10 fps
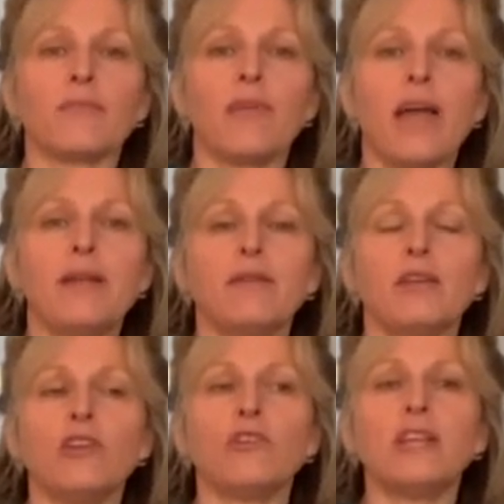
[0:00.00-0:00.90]

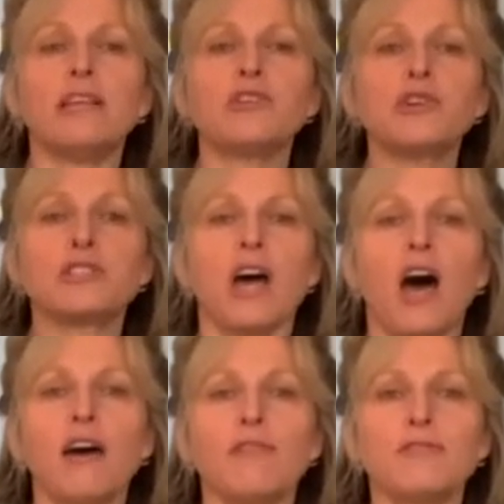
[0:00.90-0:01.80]
And your knees are
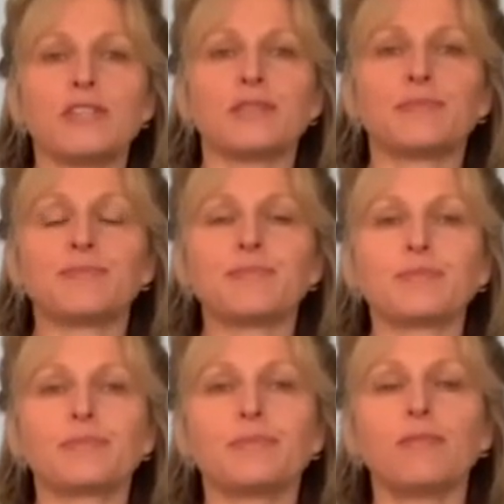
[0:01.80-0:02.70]
soft.
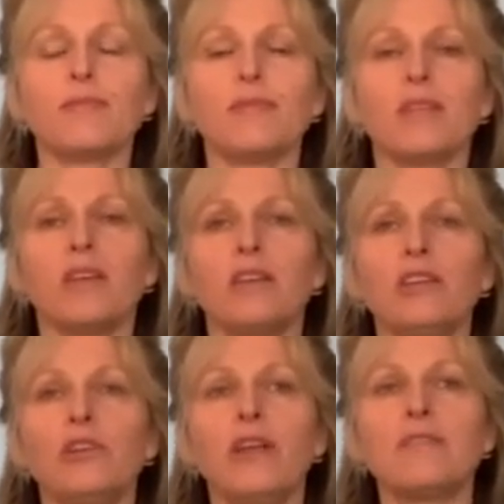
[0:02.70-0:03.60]

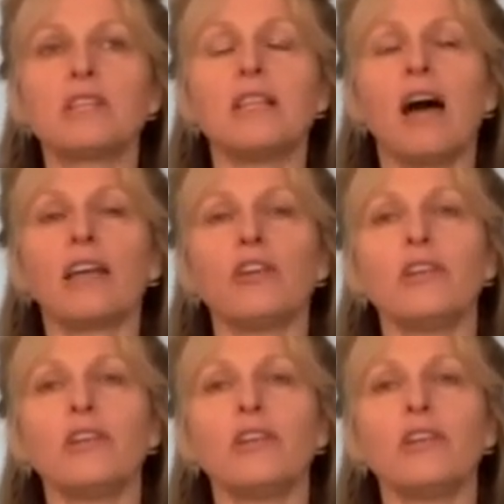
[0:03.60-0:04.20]
You don't have to lock your